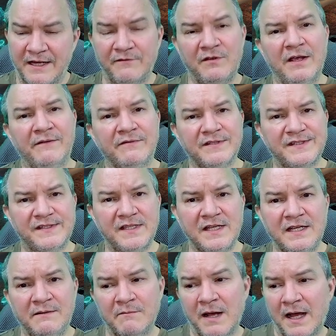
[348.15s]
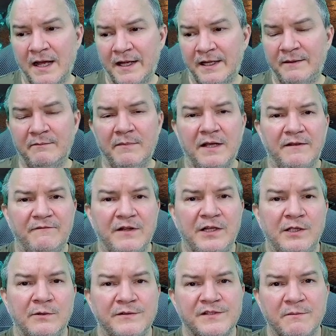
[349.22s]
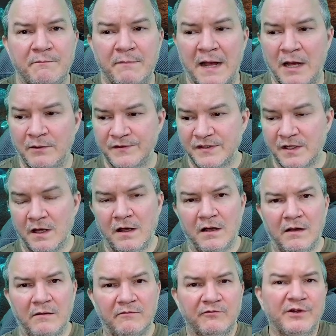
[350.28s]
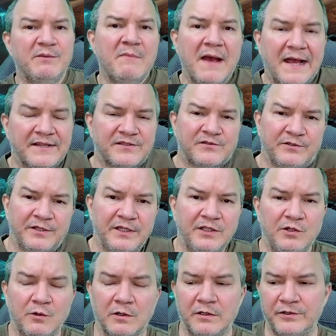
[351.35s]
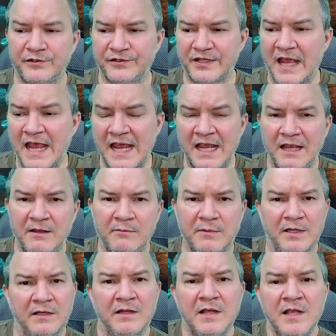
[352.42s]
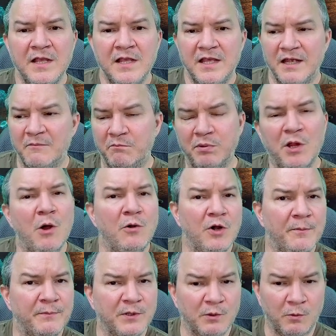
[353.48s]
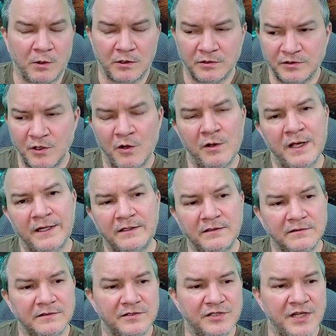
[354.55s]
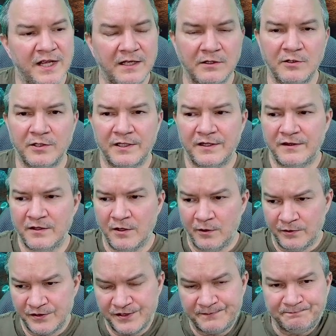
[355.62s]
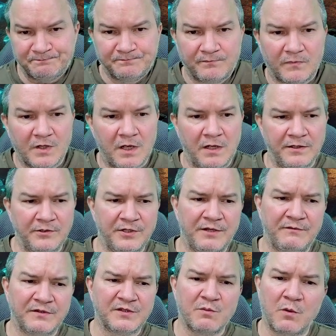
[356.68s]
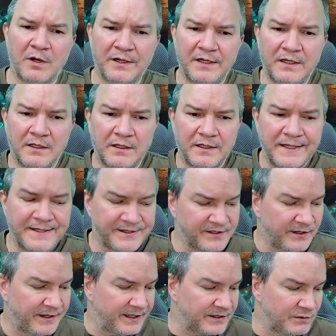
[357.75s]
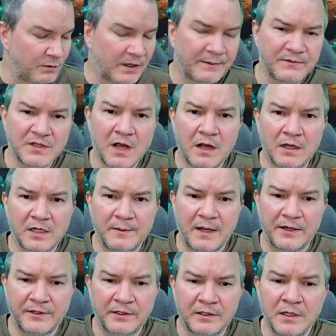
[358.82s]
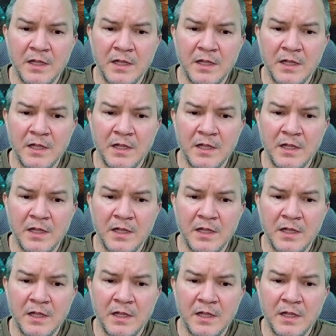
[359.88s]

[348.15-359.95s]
If you haven't seen my videos about remastering your game and blowing up your world, go ahead and take a look at those. That'll give you some more insight into what I'm talking about here.